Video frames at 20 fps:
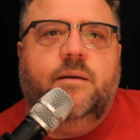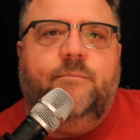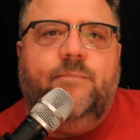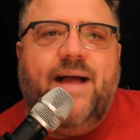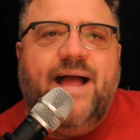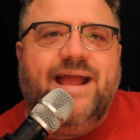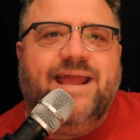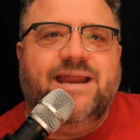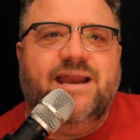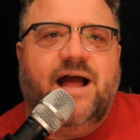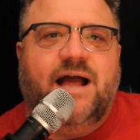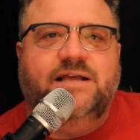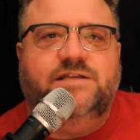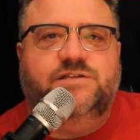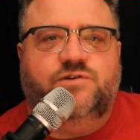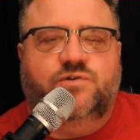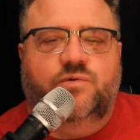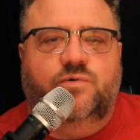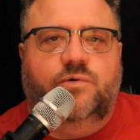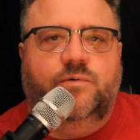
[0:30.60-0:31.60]
Back in high
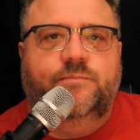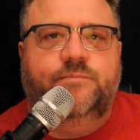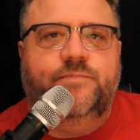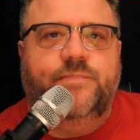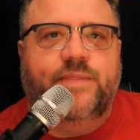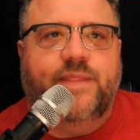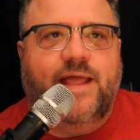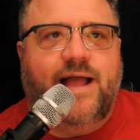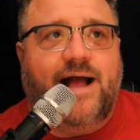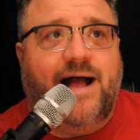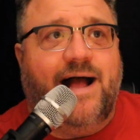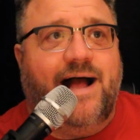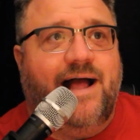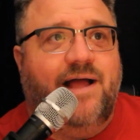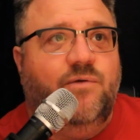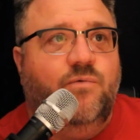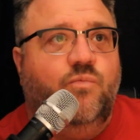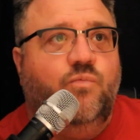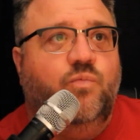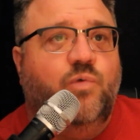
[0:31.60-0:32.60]
school,
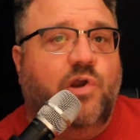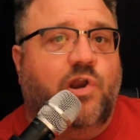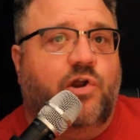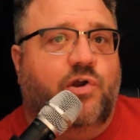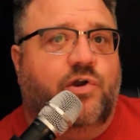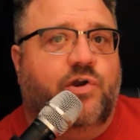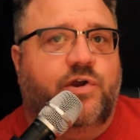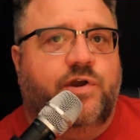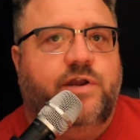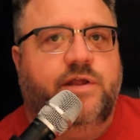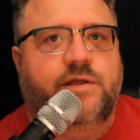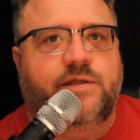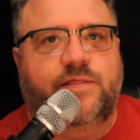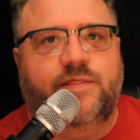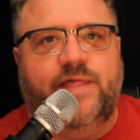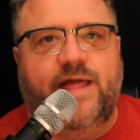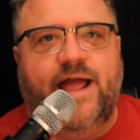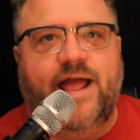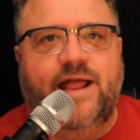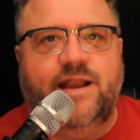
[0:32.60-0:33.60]
I learned
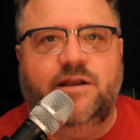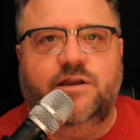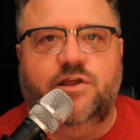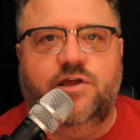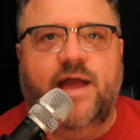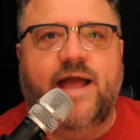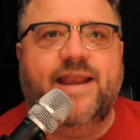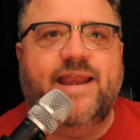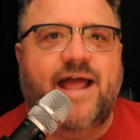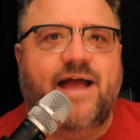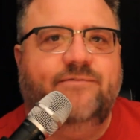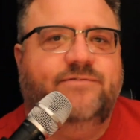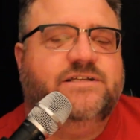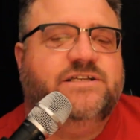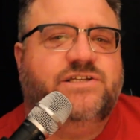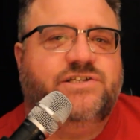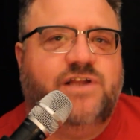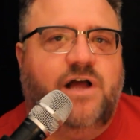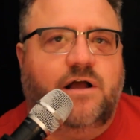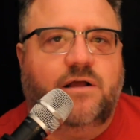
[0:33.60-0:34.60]
that you had to have a
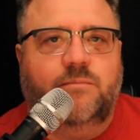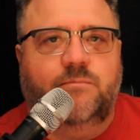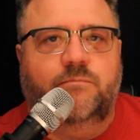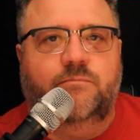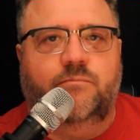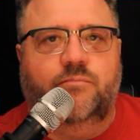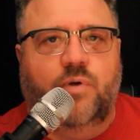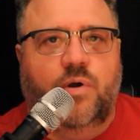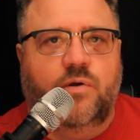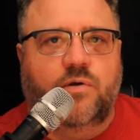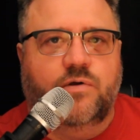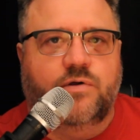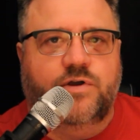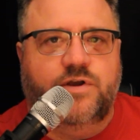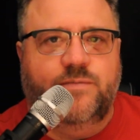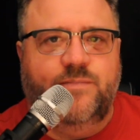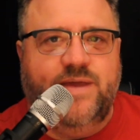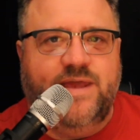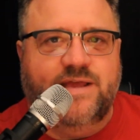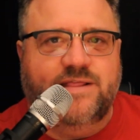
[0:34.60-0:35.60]
stockbroker
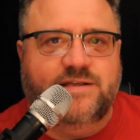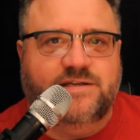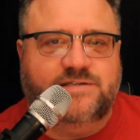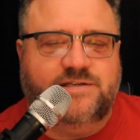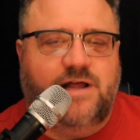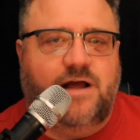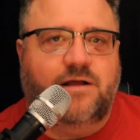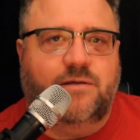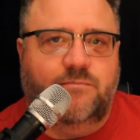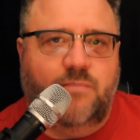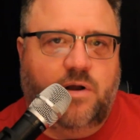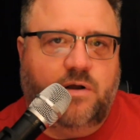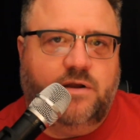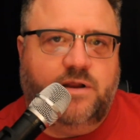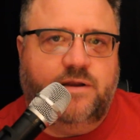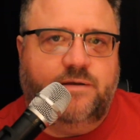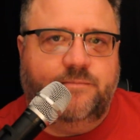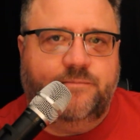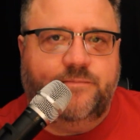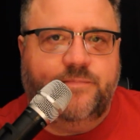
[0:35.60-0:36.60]
to be in the stock
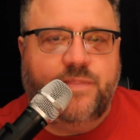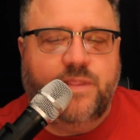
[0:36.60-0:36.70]
market.